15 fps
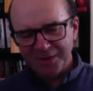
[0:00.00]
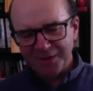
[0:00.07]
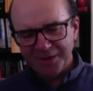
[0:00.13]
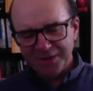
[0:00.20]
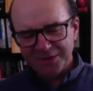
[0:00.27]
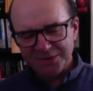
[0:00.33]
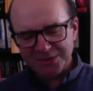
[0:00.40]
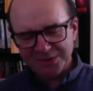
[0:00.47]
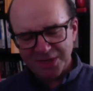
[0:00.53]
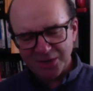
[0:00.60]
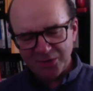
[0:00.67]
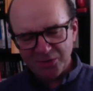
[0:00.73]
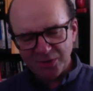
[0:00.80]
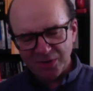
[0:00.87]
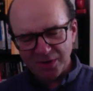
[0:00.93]

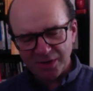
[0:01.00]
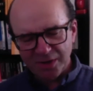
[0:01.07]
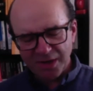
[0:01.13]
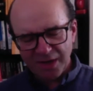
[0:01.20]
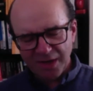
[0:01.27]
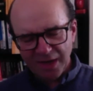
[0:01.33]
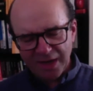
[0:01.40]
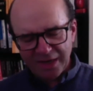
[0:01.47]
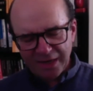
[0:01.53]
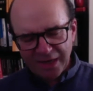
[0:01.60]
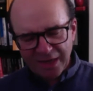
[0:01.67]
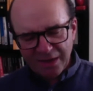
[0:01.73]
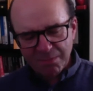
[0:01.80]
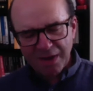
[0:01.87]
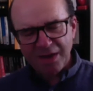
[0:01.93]
So, and
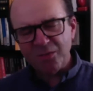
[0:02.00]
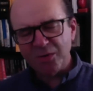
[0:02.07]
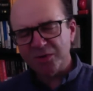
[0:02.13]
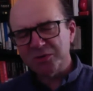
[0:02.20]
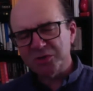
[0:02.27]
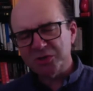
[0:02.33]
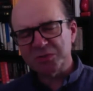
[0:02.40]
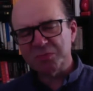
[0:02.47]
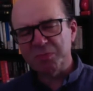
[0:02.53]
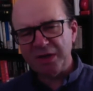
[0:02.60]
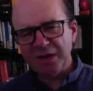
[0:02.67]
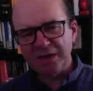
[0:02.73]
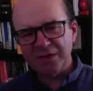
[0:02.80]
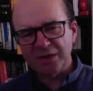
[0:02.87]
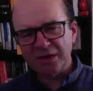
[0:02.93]
it may well just
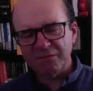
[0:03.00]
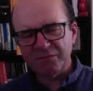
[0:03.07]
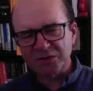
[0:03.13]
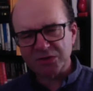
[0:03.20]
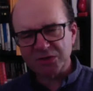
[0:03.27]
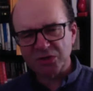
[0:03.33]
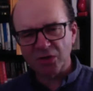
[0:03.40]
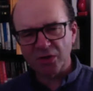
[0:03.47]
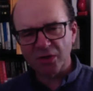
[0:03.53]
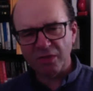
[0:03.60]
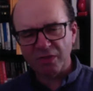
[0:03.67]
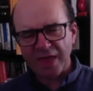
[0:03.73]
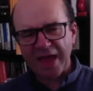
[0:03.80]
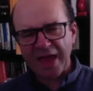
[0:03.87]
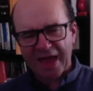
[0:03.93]
be that I've just got
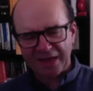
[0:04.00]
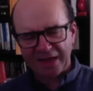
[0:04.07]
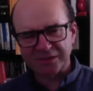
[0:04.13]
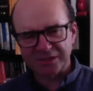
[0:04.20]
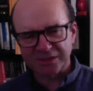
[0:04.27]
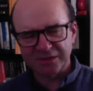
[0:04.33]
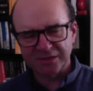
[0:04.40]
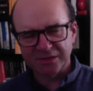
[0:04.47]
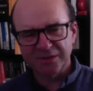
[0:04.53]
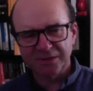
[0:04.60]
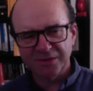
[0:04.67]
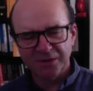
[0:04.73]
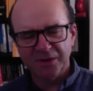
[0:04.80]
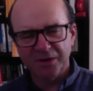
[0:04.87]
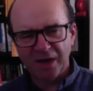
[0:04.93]
that.
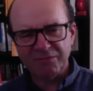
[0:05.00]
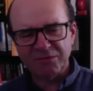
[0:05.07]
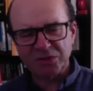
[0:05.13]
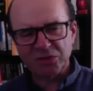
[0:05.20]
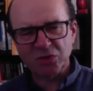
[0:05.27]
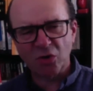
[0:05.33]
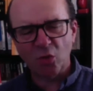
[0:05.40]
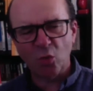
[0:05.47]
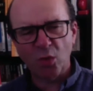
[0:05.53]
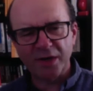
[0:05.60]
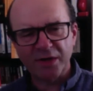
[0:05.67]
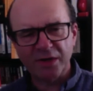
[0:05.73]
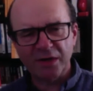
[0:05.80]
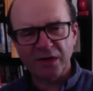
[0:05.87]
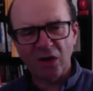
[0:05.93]
I've just got
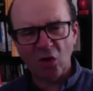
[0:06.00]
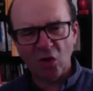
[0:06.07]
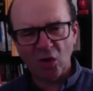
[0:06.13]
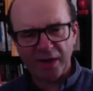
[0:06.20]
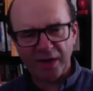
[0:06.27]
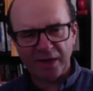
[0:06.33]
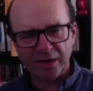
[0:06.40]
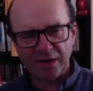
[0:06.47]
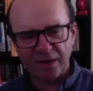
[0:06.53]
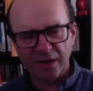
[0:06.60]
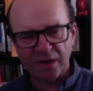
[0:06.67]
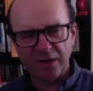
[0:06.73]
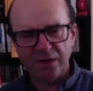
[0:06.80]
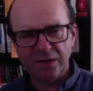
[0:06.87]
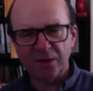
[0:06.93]
one line,
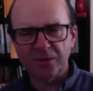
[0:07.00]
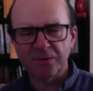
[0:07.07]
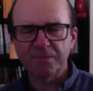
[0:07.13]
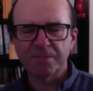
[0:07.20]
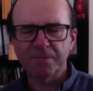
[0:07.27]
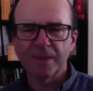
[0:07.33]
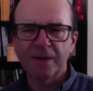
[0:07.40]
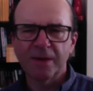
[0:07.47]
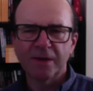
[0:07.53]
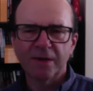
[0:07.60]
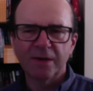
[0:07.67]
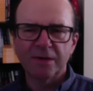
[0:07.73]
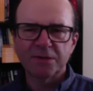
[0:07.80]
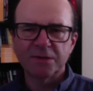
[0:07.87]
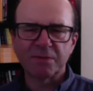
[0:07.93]

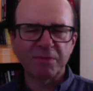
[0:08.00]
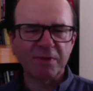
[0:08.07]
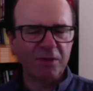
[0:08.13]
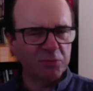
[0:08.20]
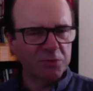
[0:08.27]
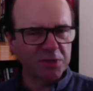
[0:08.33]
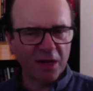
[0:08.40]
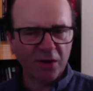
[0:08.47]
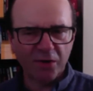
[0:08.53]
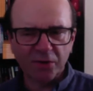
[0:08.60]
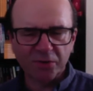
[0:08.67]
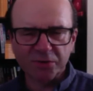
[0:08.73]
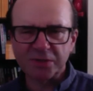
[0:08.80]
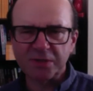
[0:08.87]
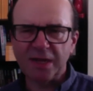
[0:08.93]
something that was going
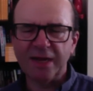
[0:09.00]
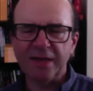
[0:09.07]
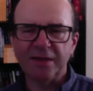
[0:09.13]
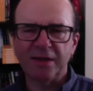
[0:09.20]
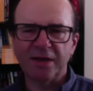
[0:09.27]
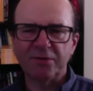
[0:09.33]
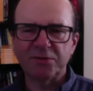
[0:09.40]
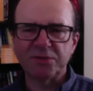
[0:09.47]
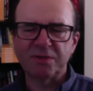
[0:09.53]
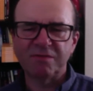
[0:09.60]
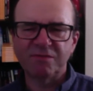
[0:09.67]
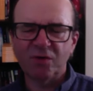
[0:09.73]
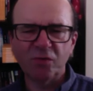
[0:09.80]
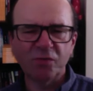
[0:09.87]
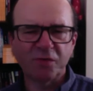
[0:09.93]
on today that I was
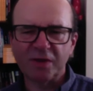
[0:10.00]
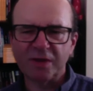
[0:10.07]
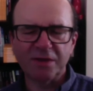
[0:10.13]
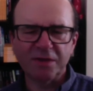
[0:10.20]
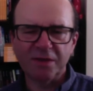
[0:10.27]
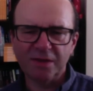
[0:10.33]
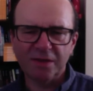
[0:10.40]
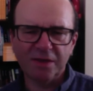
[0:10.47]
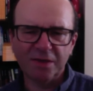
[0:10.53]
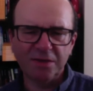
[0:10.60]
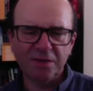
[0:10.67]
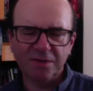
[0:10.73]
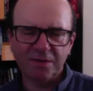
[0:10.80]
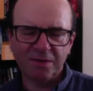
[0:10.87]
involved in, and